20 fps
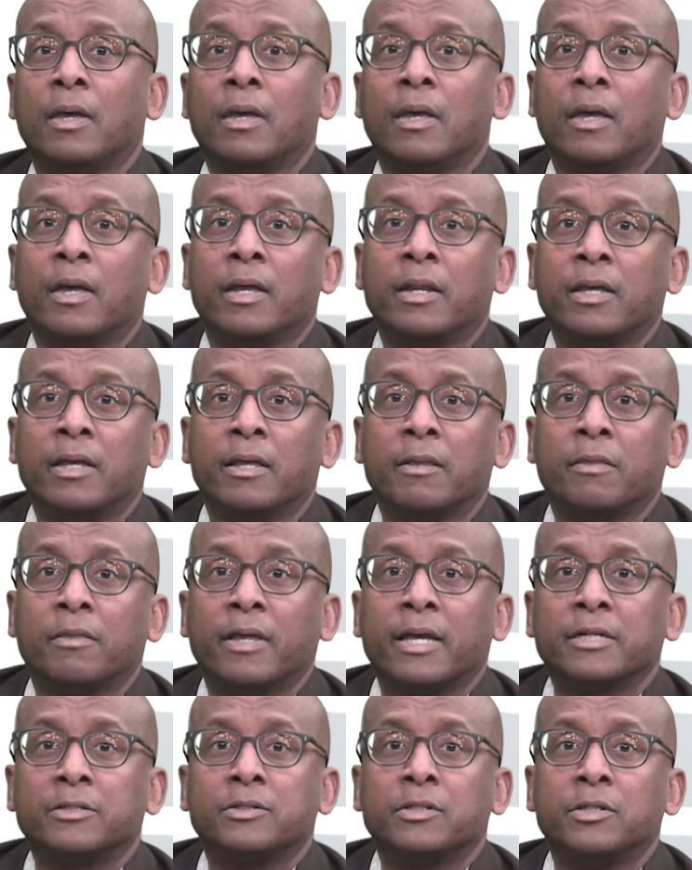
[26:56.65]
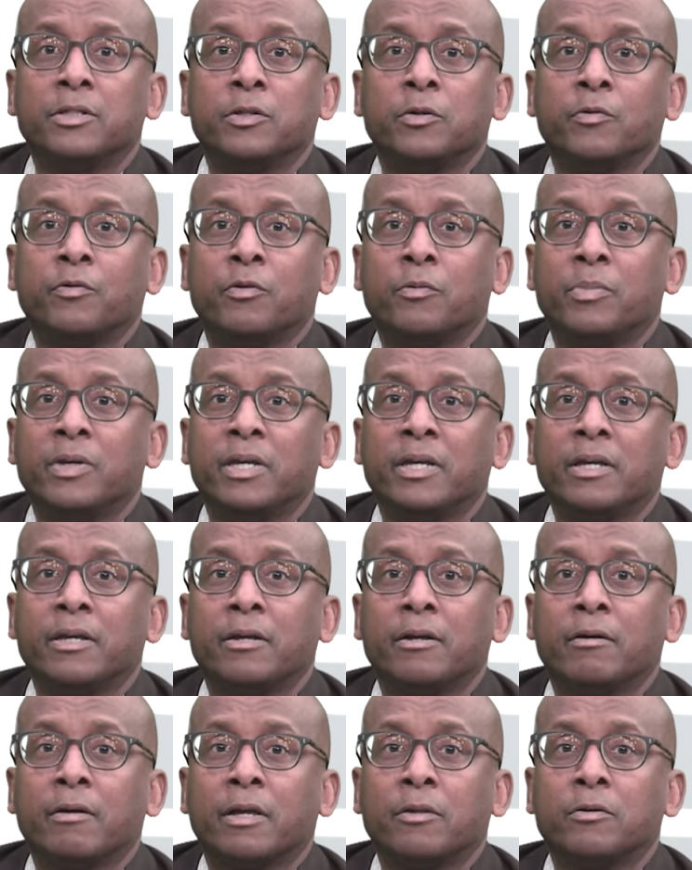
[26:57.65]
And again, thanks to you for being
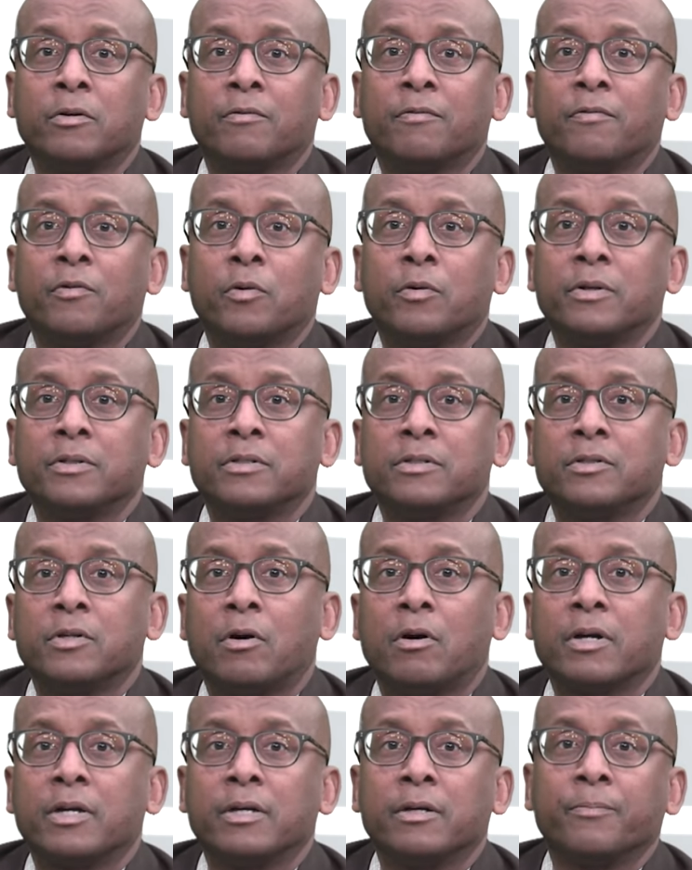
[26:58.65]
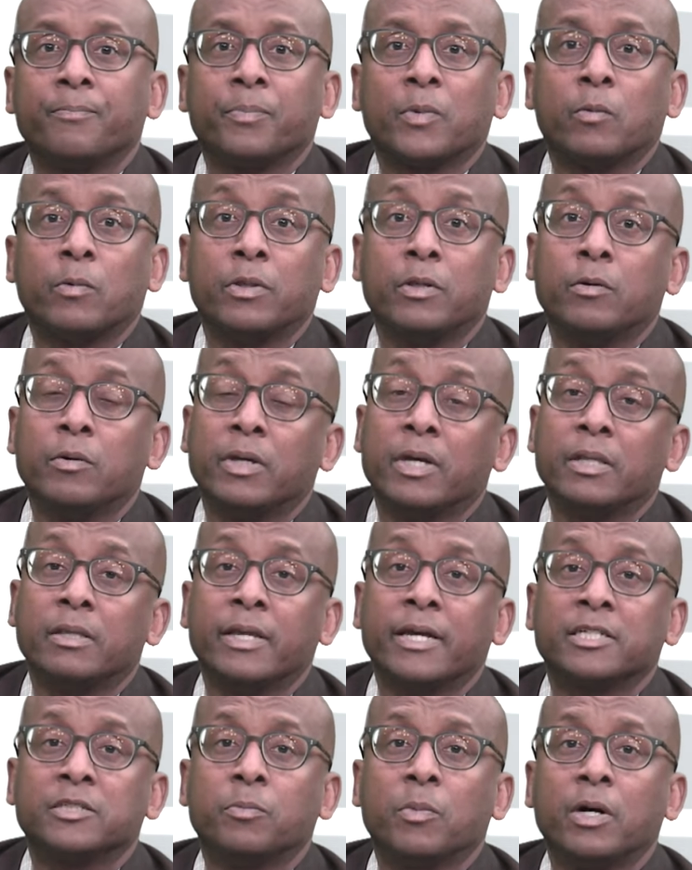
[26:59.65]
here. I look forward to talking with you again
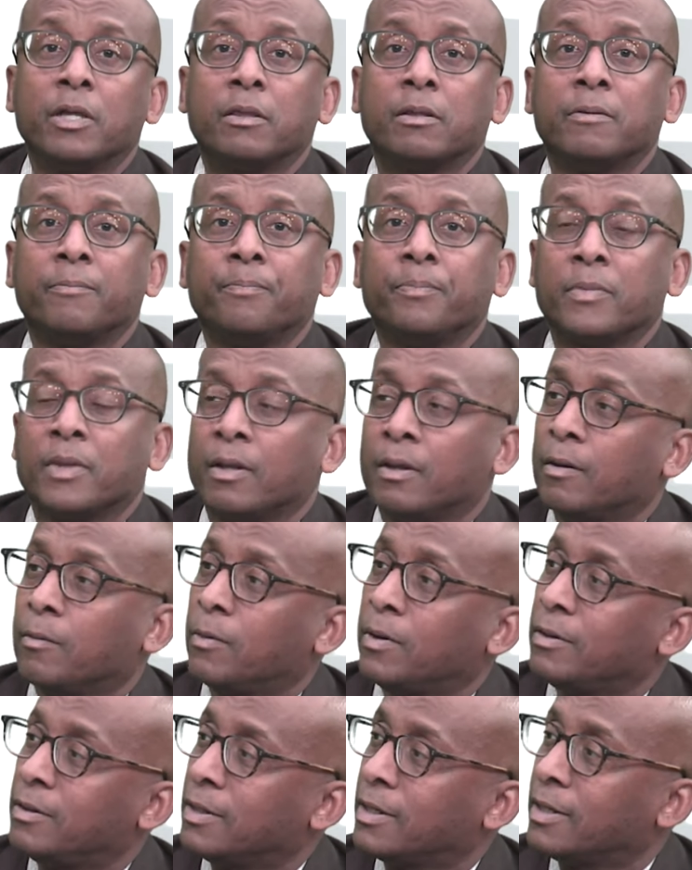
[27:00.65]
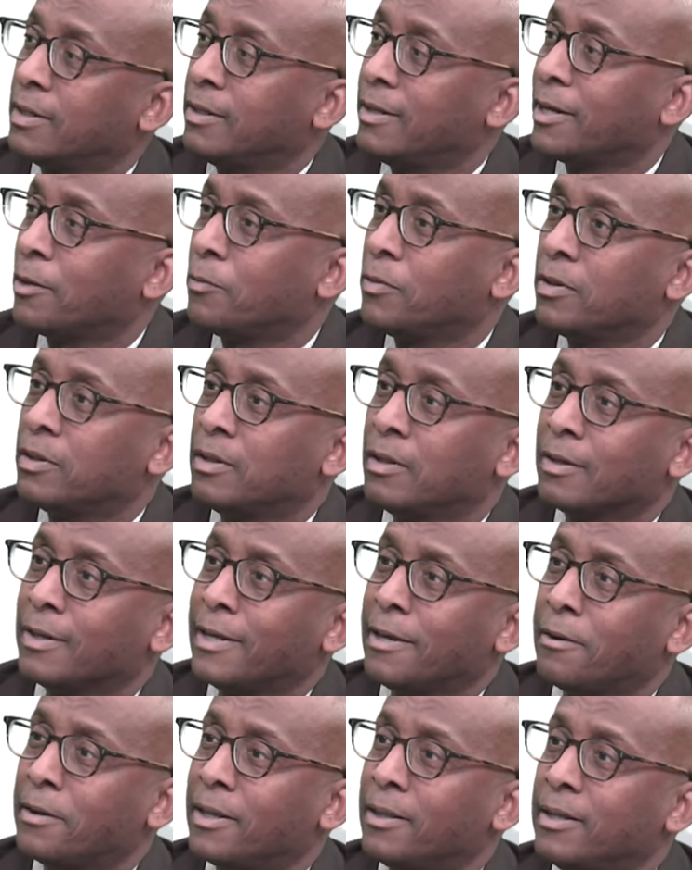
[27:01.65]
next month with the Connect with
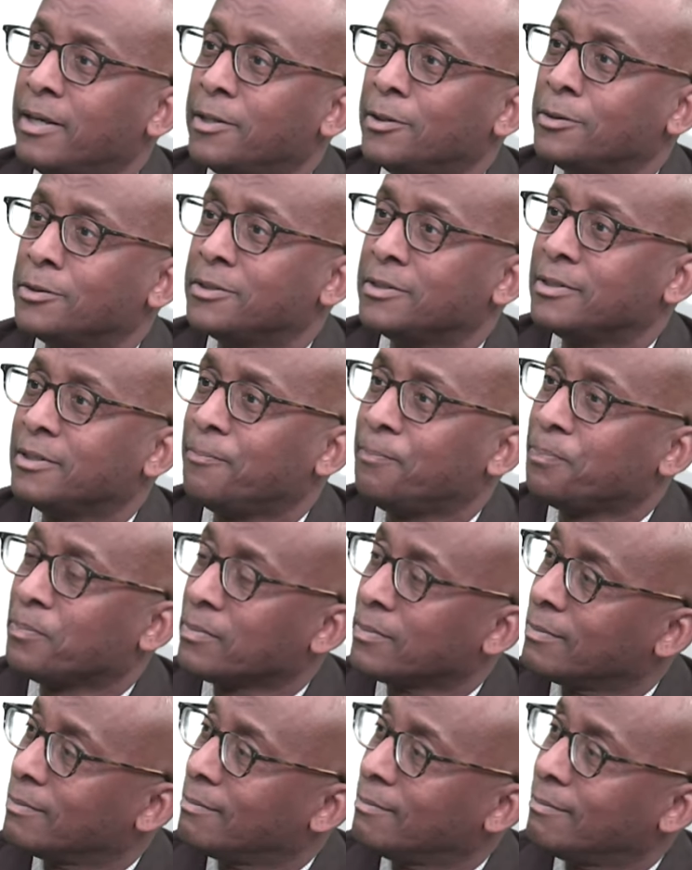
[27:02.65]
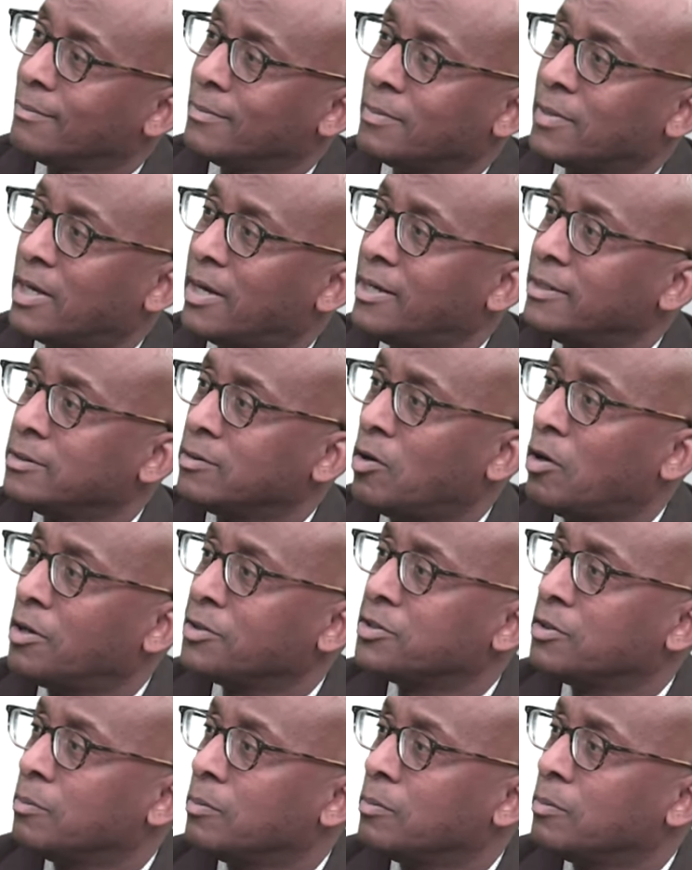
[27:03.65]
County Leaders. Guys, awesome.